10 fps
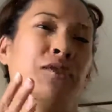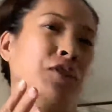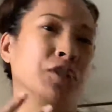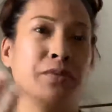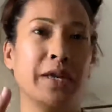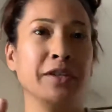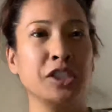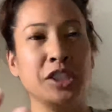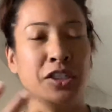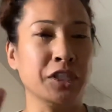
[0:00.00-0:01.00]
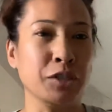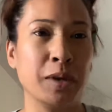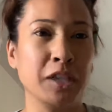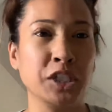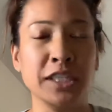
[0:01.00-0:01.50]
turns around and she starts
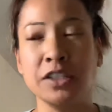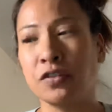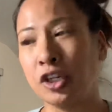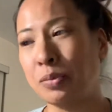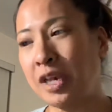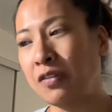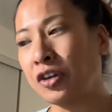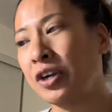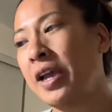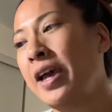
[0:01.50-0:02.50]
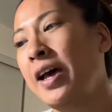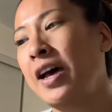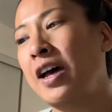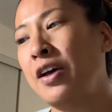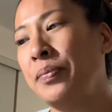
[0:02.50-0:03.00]
apologizing for her behavior.
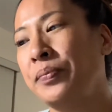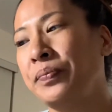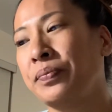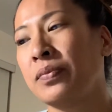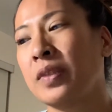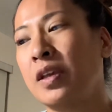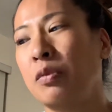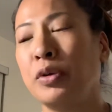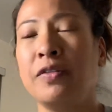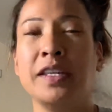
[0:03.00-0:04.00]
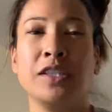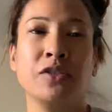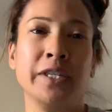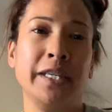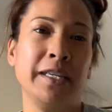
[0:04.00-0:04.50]
A brief
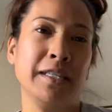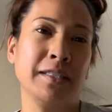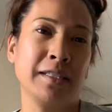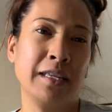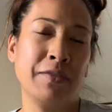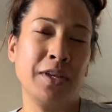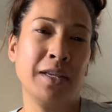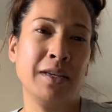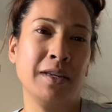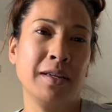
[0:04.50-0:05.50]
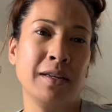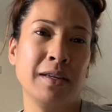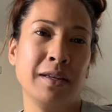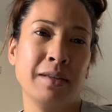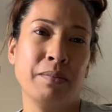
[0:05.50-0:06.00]
history is given
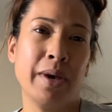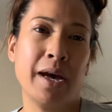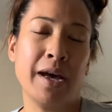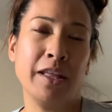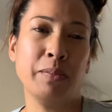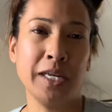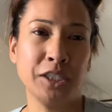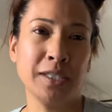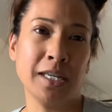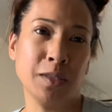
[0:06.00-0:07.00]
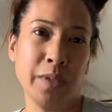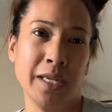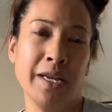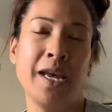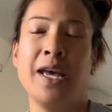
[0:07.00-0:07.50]
by the patient's
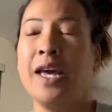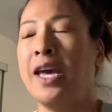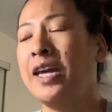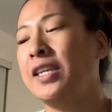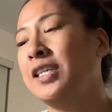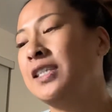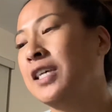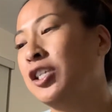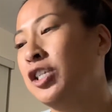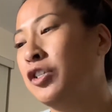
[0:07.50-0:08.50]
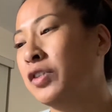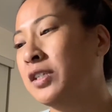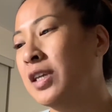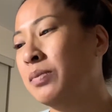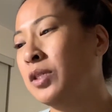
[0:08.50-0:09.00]
husband, and he says she
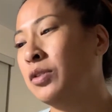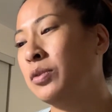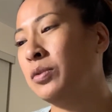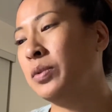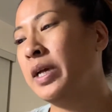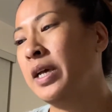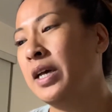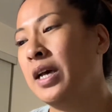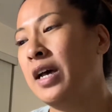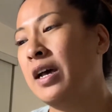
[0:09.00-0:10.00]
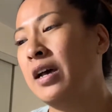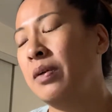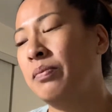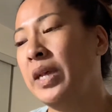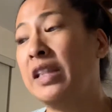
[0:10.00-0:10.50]
drinks up to
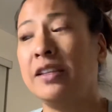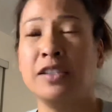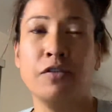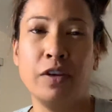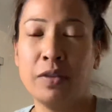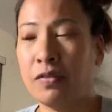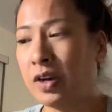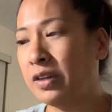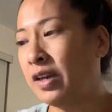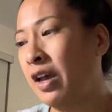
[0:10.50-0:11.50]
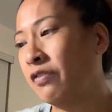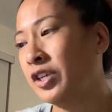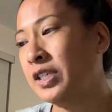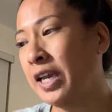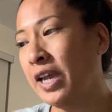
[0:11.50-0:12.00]
at least a fifth of vodka
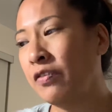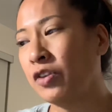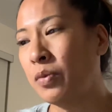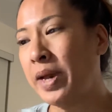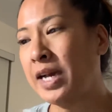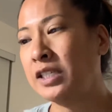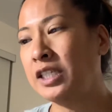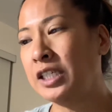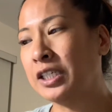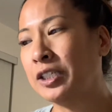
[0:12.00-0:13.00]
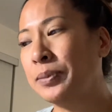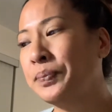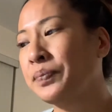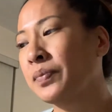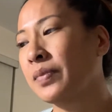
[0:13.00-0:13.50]
every day for the past year.
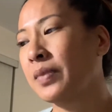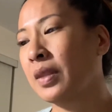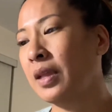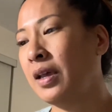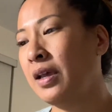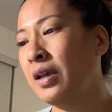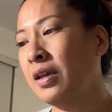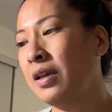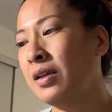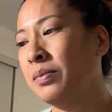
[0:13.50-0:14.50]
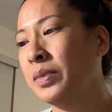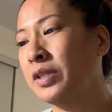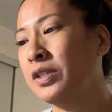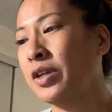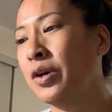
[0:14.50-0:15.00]

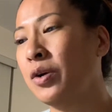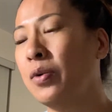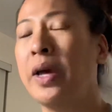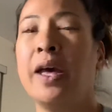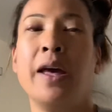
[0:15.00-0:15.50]
So